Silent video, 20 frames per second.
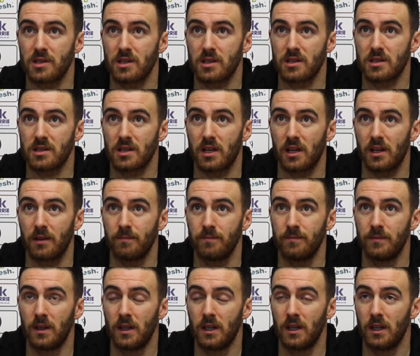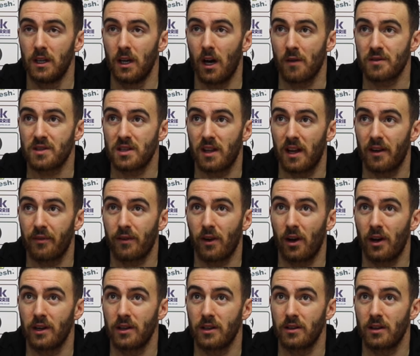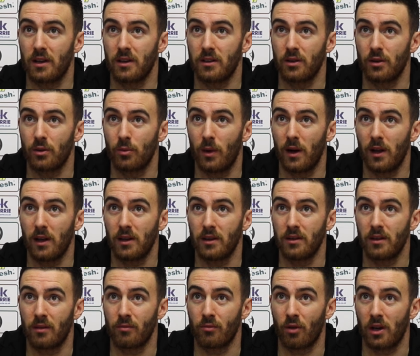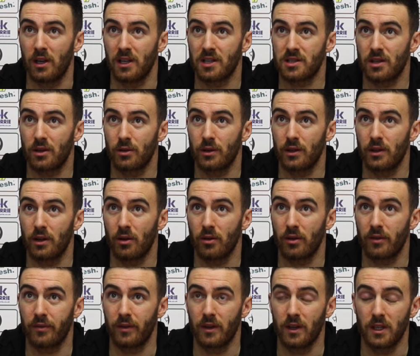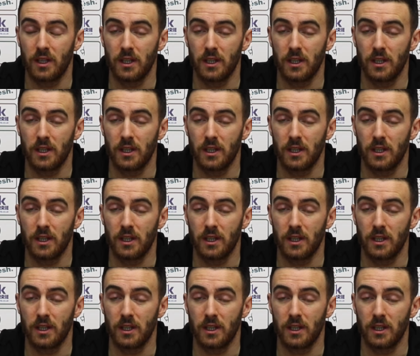It's obviously they're flying and doing well, and rightly so. You know,